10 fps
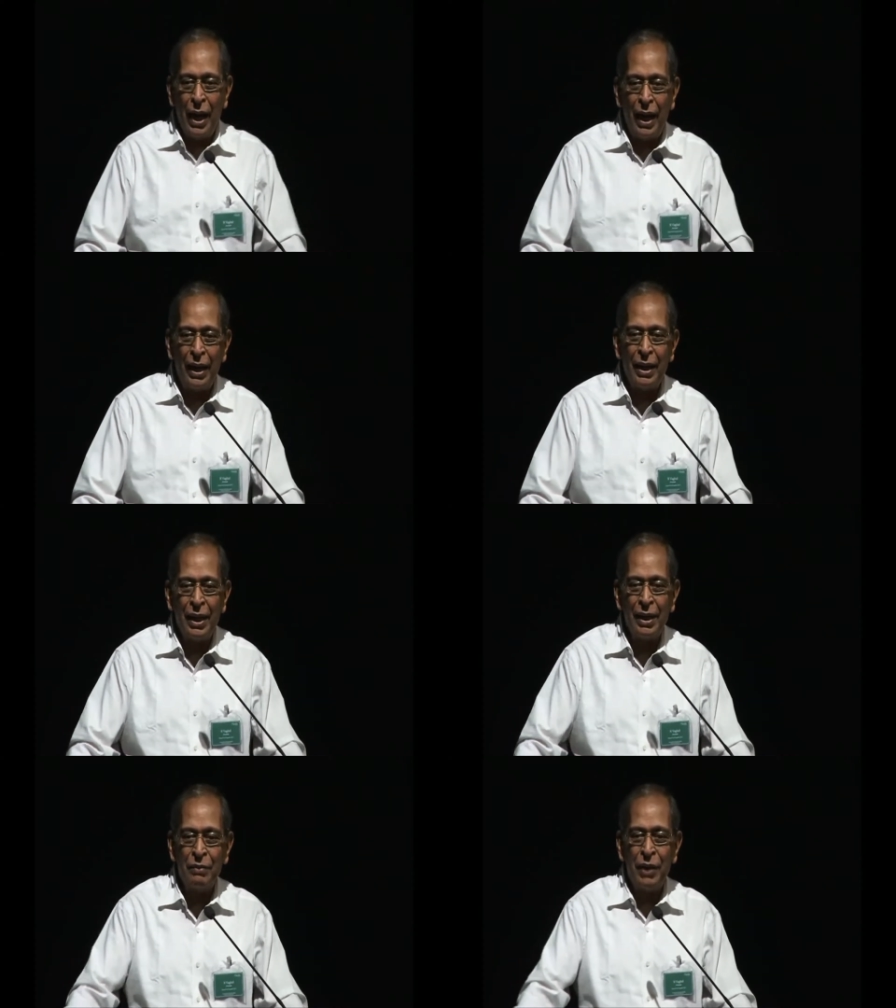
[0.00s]
And
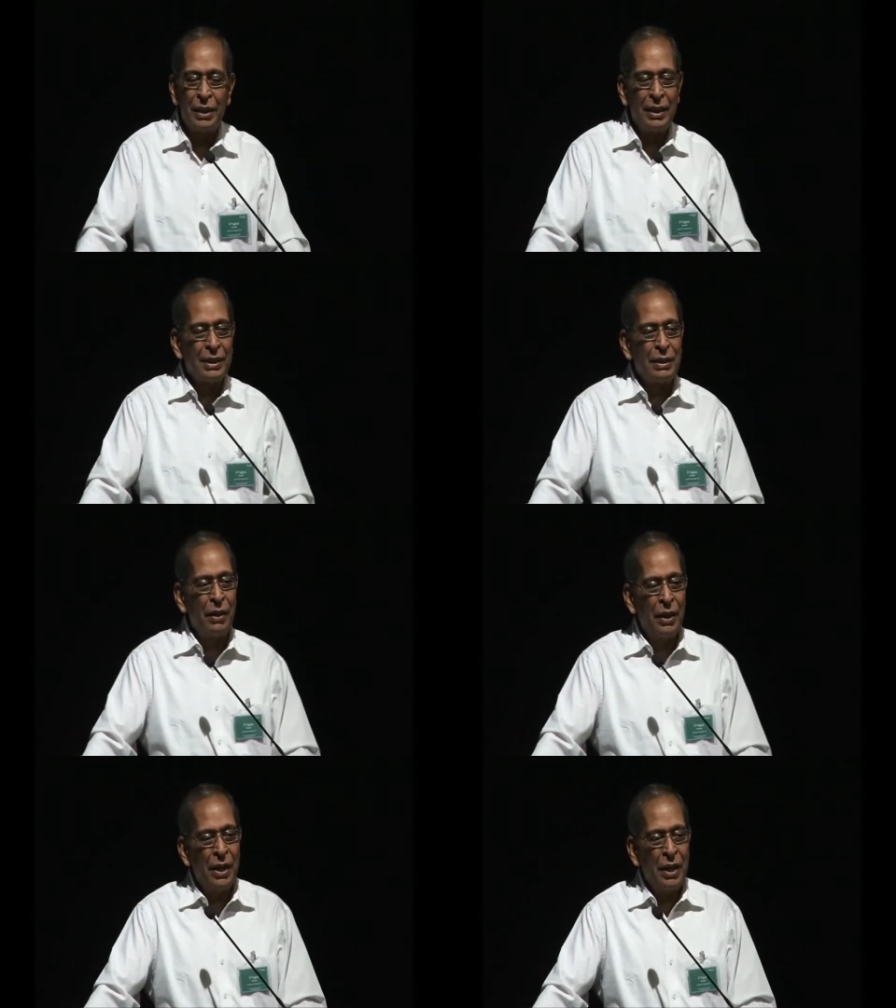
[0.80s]
uh, we are just
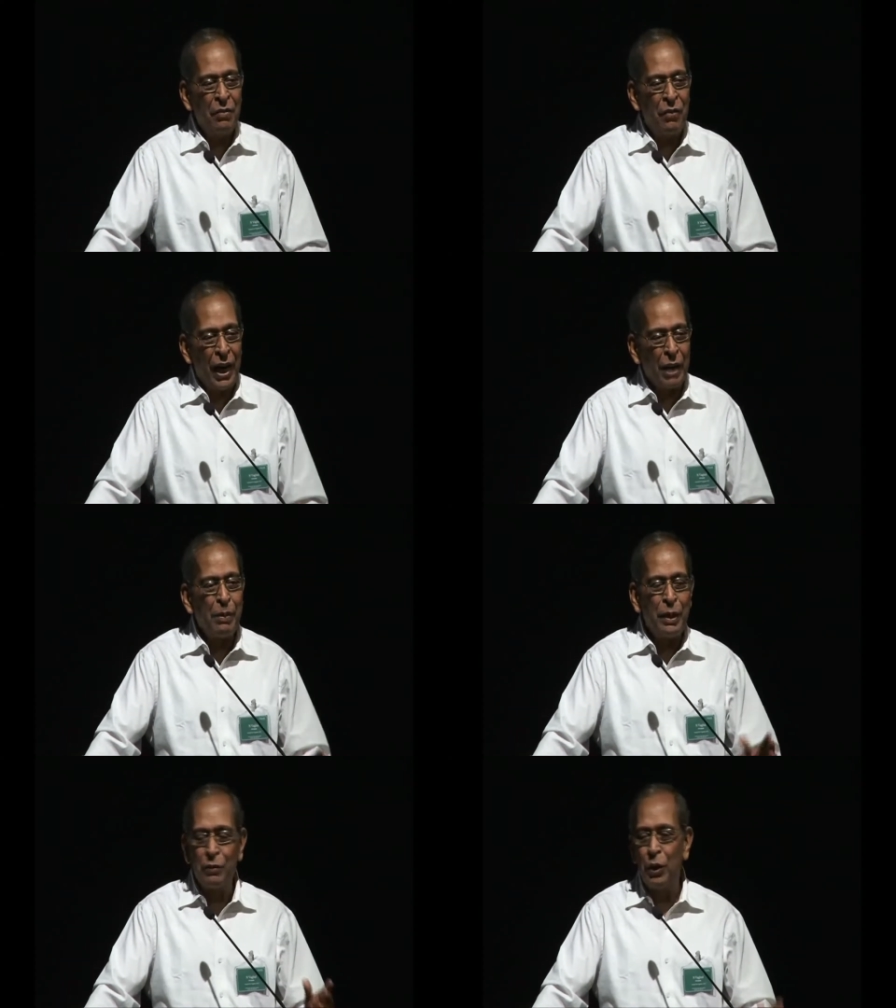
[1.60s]
a
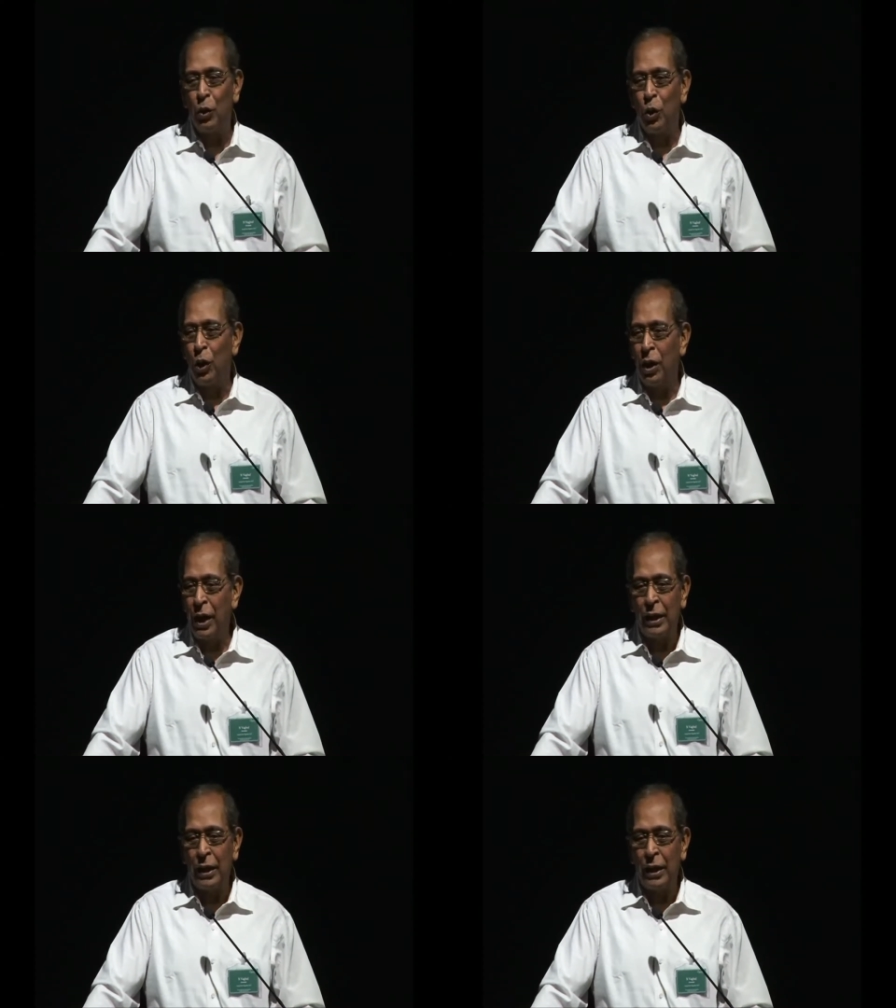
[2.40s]
fragment of the whole.